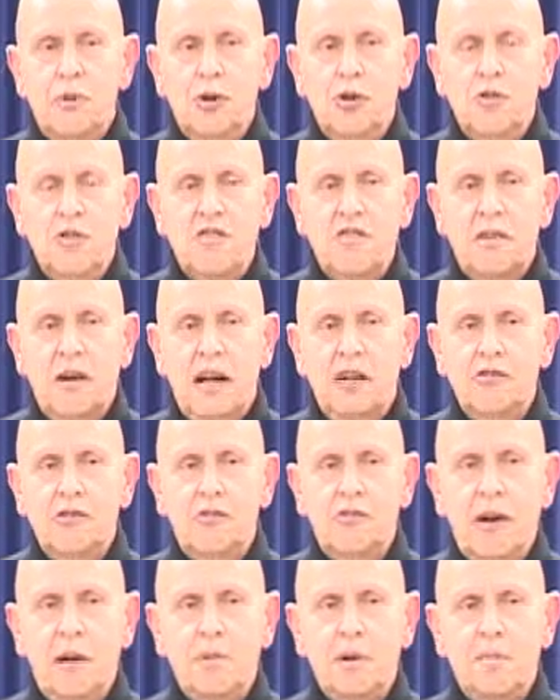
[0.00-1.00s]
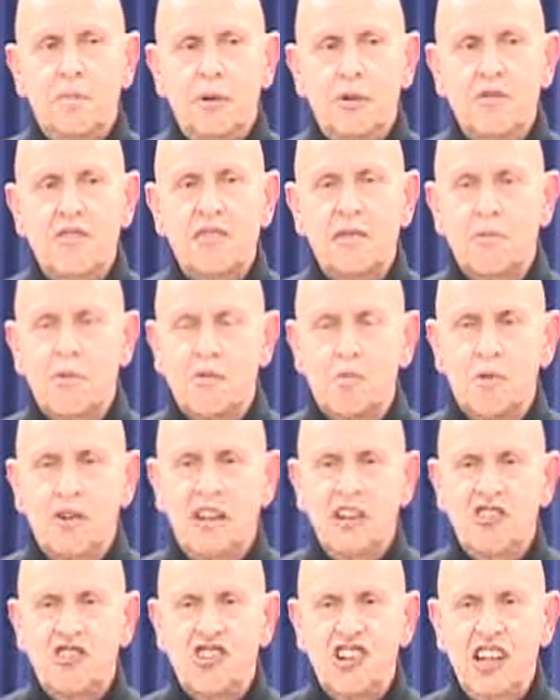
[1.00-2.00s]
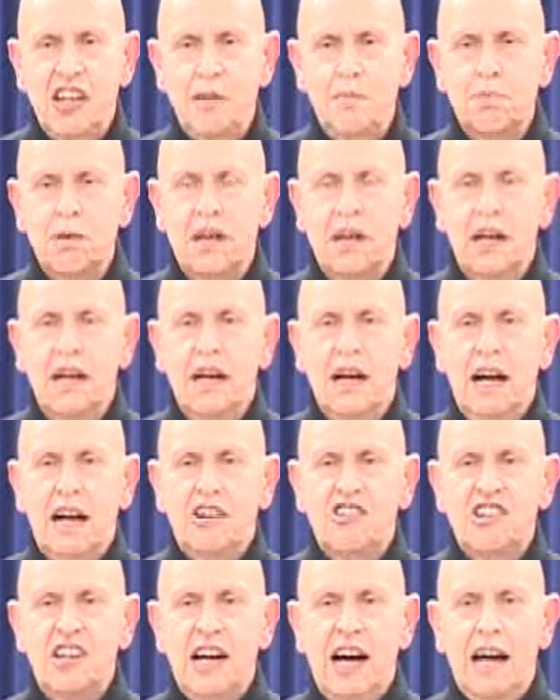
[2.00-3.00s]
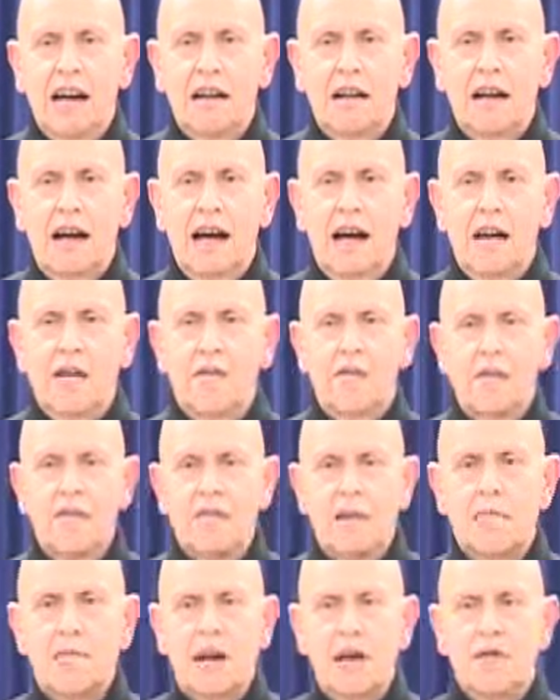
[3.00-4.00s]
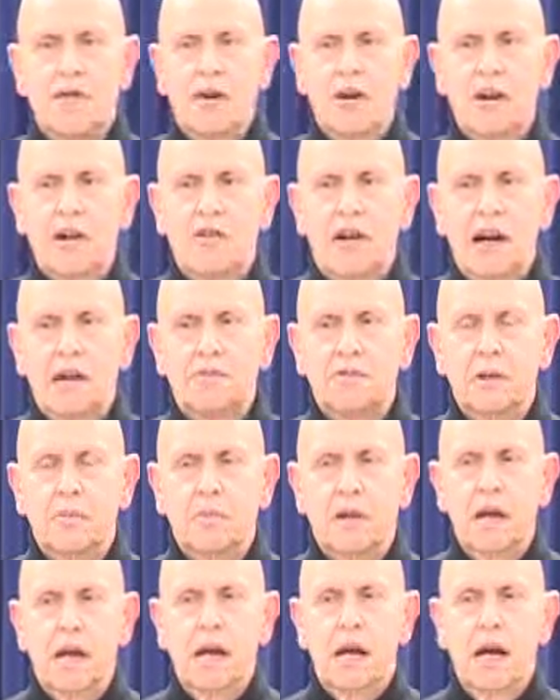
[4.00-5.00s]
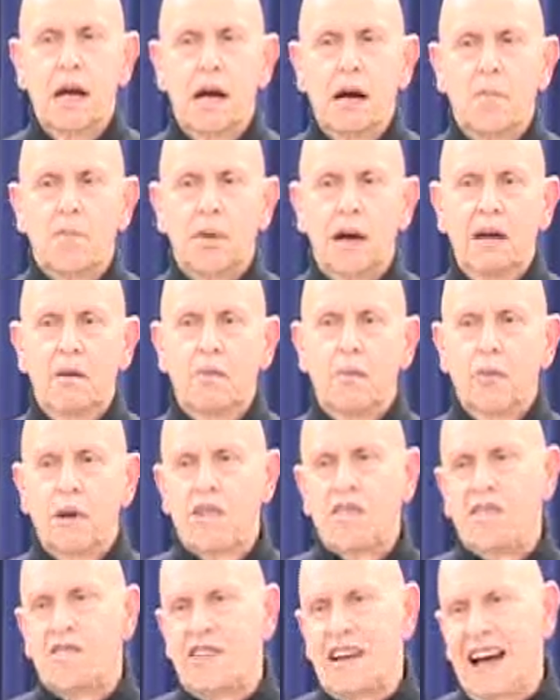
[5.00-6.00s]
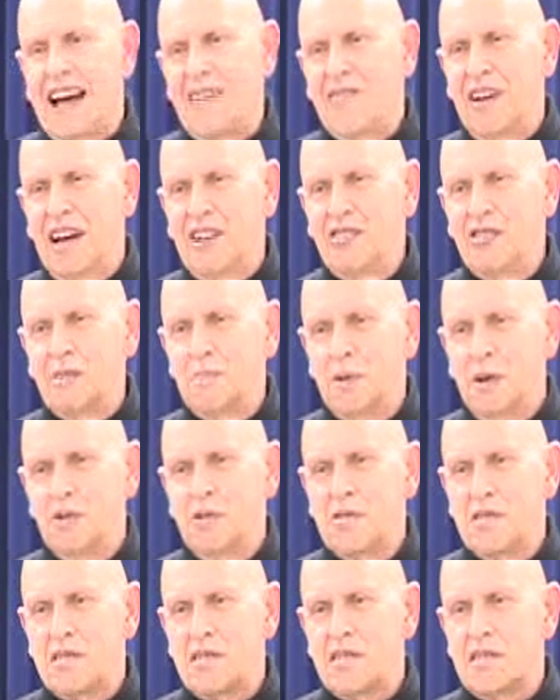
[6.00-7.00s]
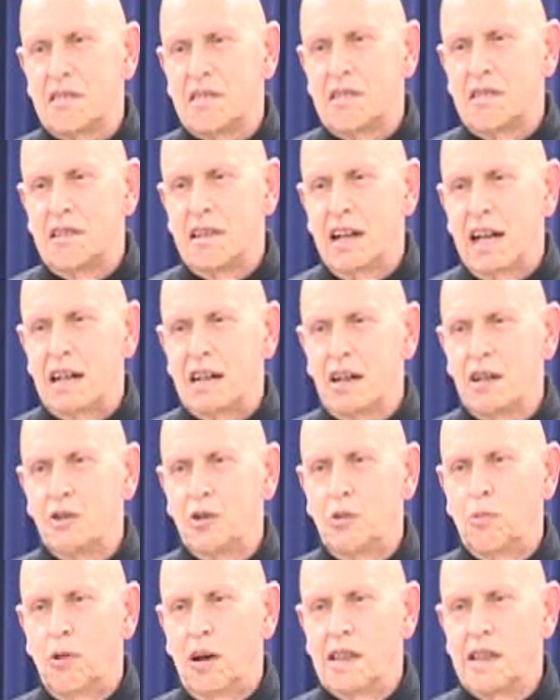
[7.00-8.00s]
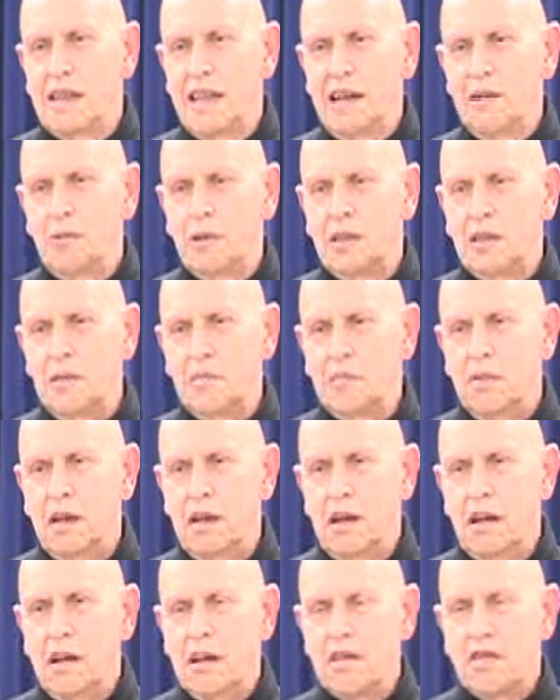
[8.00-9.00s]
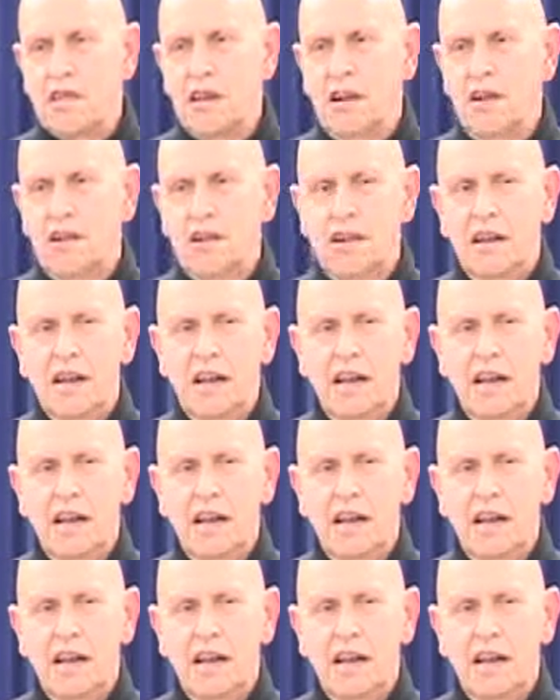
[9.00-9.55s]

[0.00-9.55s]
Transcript: boots, 100 rubber boots, it was pretty cheap, and she had somebody photograph them. But once you have 100 boots, you're not going to do one thing with them. So,